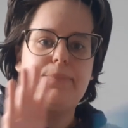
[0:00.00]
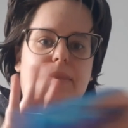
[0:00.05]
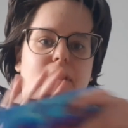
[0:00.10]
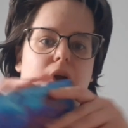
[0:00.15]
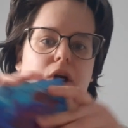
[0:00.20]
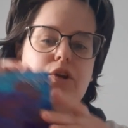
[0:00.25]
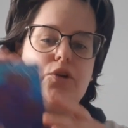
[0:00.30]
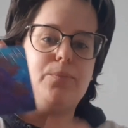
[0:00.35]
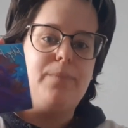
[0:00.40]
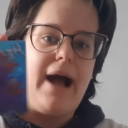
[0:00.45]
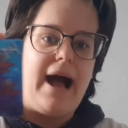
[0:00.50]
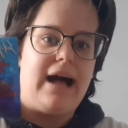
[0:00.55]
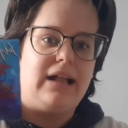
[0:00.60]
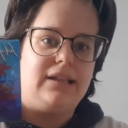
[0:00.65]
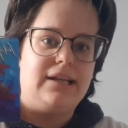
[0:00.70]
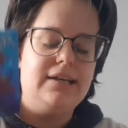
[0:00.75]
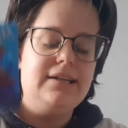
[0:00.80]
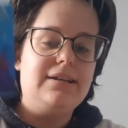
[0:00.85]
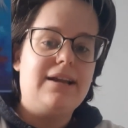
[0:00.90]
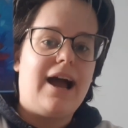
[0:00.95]
a new
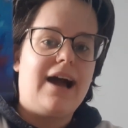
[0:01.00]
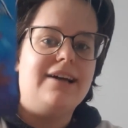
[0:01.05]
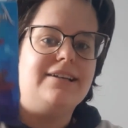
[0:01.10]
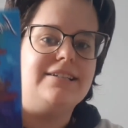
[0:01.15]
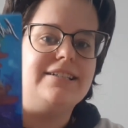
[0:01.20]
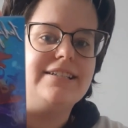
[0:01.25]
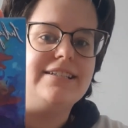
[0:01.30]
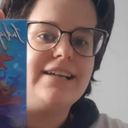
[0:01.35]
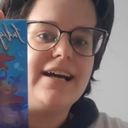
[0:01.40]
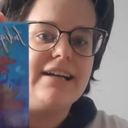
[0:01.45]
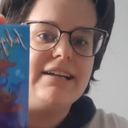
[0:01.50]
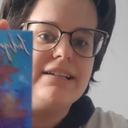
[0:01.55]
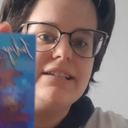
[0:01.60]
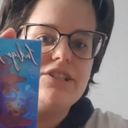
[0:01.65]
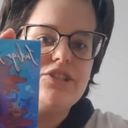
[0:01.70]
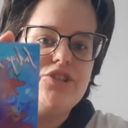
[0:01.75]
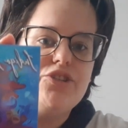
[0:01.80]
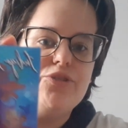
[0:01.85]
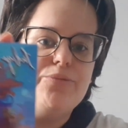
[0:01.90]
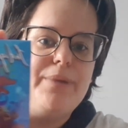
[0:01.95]
palette. I decided
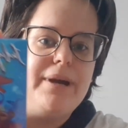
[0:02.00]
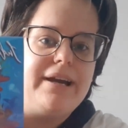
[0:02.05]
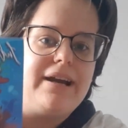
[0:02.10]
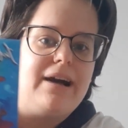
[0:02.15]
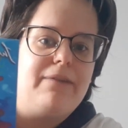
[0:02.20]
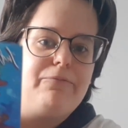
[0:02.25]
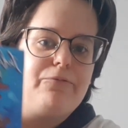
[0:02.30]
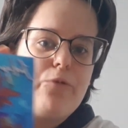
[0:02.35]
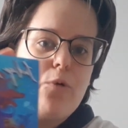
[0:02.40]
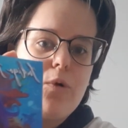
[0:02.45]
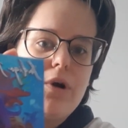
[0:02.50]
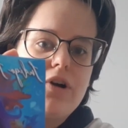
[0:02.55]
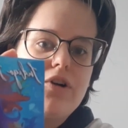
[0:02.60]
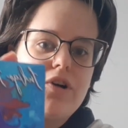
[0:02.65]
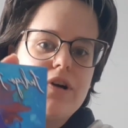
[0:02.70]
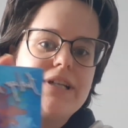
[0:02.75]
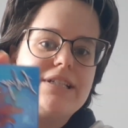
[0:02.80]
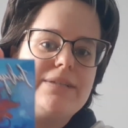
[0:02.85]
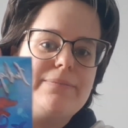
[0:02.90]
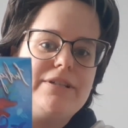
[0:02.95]
to pick up for
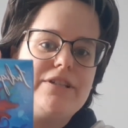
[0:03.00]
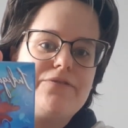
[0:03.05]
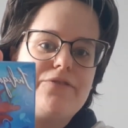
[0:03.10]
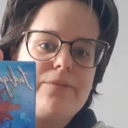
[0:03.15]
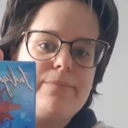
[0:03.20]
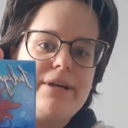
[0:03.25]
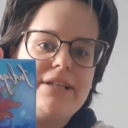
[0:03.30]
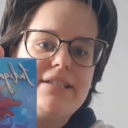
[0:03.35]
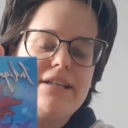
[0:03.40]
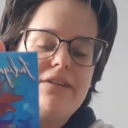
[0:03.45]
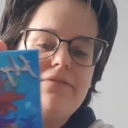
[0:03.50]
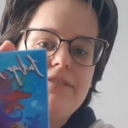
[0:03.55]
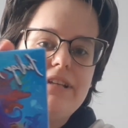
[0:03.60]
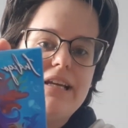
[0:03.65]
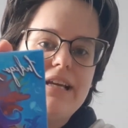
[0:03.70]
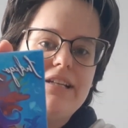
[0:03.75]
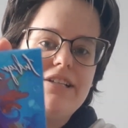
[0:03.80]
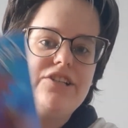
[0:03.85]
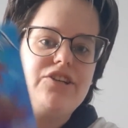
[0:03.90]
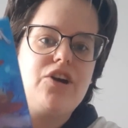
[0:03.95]
Christmas for myself the
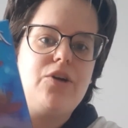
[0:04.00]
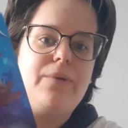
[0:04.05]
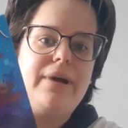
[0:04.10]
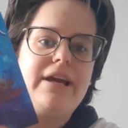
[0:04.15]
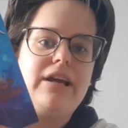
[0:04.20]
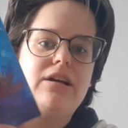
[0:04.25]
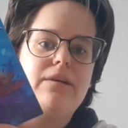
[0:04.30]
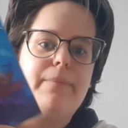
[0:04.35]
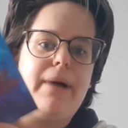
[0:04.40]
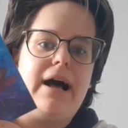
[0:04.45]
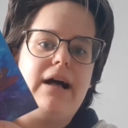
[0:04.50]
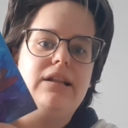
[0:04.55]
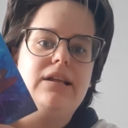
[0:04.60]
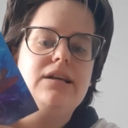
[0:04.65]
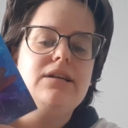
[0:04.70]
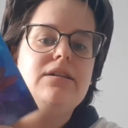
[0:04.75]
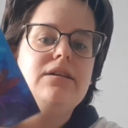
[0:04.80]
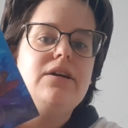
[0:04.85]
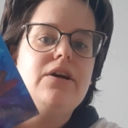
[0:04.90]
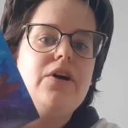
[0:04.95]
Indigo Ink
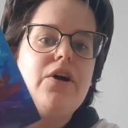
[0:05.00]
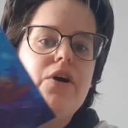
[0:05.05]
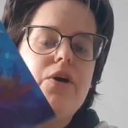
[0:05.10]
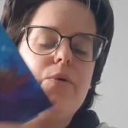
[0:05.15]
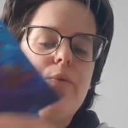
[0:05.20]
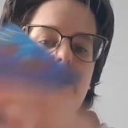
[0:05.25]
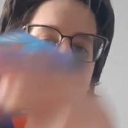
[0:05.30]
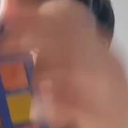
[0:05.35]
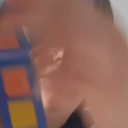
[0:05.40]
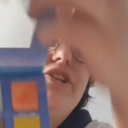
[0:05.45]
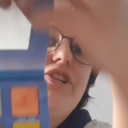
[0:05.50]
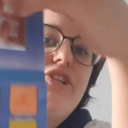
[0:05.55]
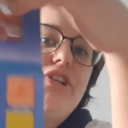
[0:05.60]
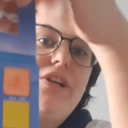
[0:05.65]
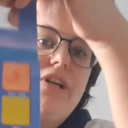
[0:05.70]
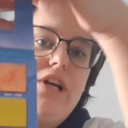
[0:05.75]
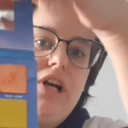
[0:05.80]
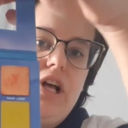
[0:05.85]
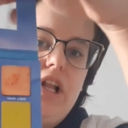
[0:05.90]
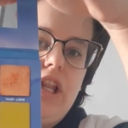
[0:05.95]
palette, which
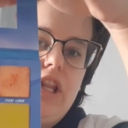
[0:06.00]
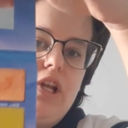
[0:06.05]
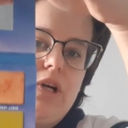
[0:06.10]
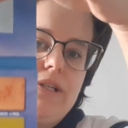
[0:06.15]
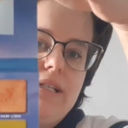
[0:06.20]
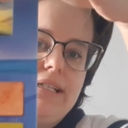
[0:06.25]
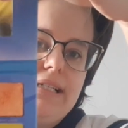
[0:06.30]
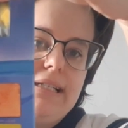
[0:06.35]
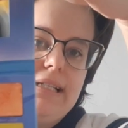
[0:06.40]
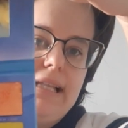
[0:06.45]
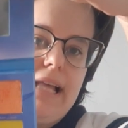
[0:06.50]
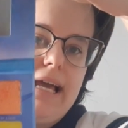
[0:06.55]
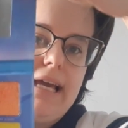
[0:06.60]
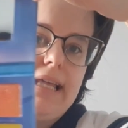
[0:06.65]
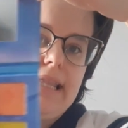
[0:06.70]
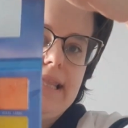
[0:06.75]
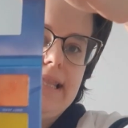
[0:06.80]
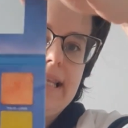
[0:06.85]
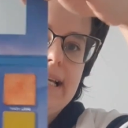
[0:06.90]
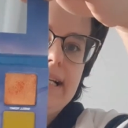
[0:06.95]
looks like
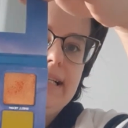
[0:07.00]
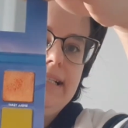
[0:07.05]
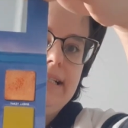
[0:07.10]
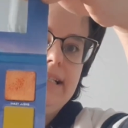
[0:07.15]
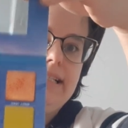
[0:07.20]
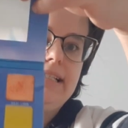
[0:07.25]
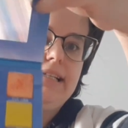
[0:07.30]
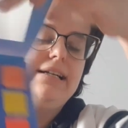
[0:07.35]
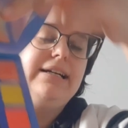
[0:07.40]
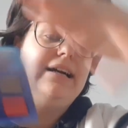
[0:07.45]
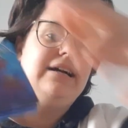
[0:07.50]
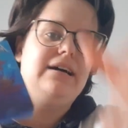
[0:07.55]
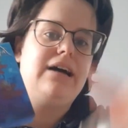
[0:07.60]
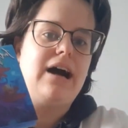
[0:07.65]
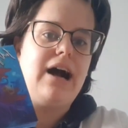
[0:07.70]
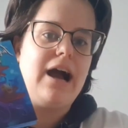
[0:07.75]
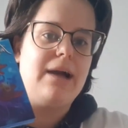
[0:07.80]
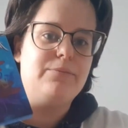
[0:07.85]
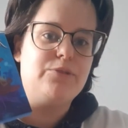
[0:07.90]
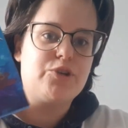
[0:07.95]
this.
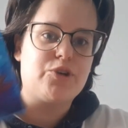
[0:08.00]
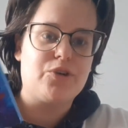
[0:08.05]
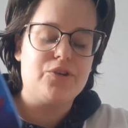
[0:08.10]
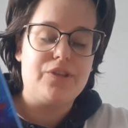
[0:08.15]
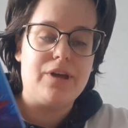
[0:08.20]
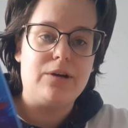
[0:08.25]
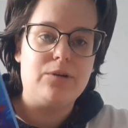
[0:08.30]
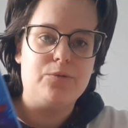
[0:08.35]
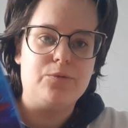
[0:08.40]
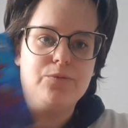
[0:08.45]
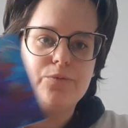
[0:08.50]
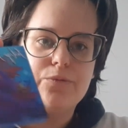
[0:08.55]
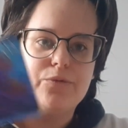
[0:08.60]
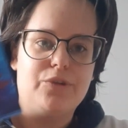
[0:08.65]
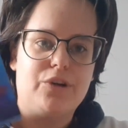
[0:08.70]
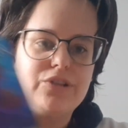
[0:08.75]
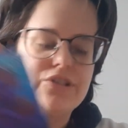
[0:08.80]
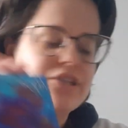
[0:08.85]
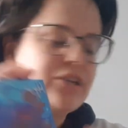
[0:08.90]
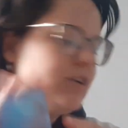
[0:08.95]
I'm sure though
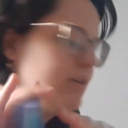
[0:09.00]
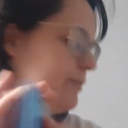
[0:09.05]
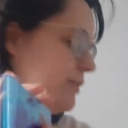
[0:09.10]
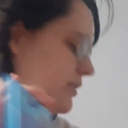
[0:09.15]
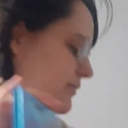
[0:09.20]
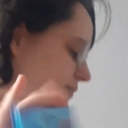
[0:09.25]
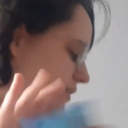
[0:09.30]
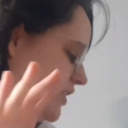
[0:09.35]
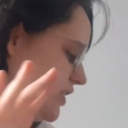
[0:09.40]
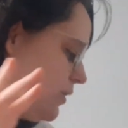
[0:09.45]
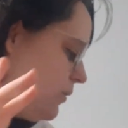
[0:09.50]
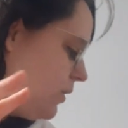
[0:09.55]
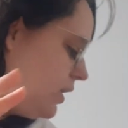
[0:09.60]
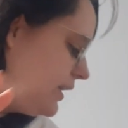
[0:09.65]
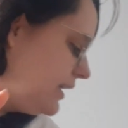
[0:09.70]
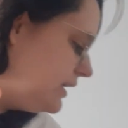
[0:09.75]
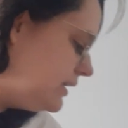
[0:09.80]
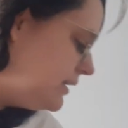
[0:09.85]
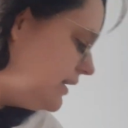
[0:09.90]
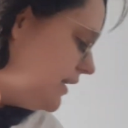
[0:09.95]
there's going to be a video on
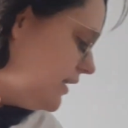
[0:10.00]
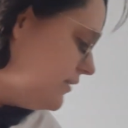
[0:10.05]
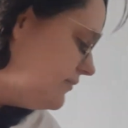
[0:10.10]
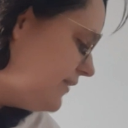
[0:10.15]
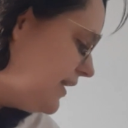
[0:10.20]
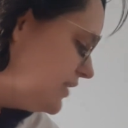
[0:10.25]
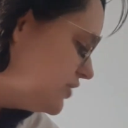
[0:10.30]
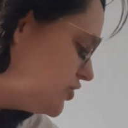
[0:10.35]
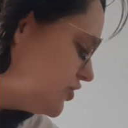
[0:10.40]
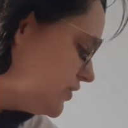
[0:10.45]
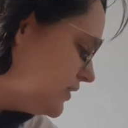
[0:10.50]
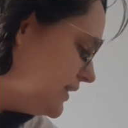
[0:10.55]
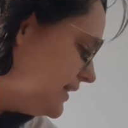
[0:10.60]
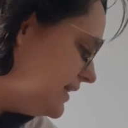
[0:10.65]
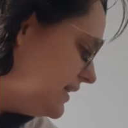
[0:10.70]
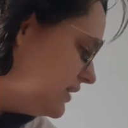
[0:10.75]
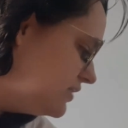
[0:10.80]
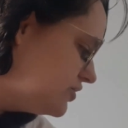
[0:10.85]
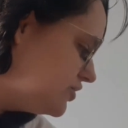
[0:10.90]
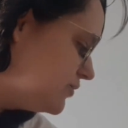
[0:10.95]
it
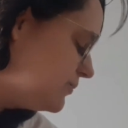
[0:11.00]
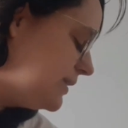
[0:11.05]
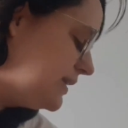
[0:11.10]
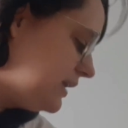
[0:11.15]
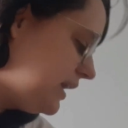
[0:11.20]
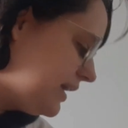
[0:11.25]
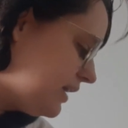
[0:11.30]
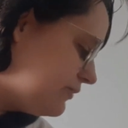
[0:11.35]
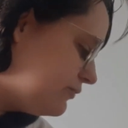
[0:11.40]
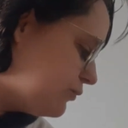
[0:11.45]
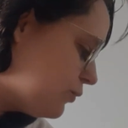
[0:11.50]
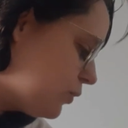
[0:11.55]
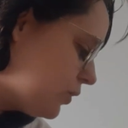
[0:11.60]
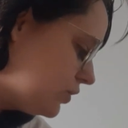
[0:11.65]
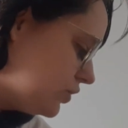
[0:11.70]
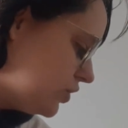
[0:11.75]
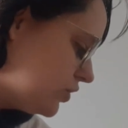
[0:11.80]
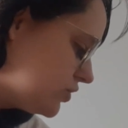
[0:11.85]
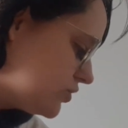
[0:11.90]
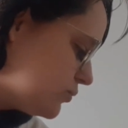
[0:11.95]
eventually, doing like a 4
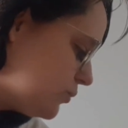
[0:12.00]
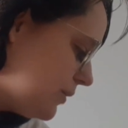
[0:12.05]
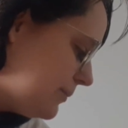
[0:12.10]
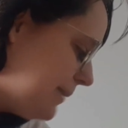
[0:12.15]
looks 1